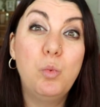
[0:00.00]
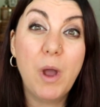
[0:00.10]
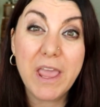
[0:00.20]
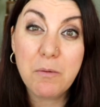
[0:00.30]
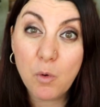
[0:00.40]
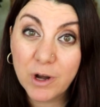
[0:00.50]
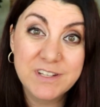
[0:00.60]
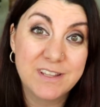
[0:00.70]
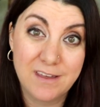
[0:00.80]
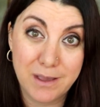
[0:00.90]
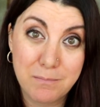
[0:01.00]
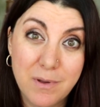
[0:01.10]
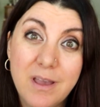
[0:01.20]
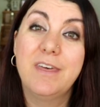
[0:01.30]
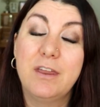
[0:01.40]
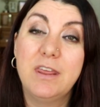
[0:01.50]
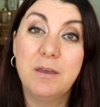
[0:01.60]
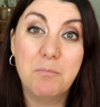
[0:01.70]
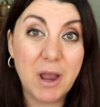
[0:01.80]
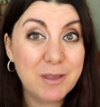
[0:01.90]
way more to them than
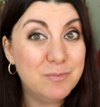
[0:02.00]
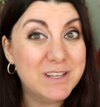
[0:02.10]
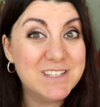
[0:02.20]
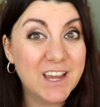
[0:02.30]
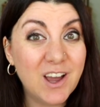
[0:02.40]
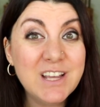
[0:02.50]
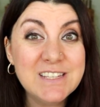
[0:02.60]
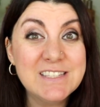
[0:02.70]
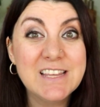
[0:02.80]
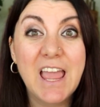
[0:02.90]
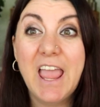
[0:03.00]
it might mean to us,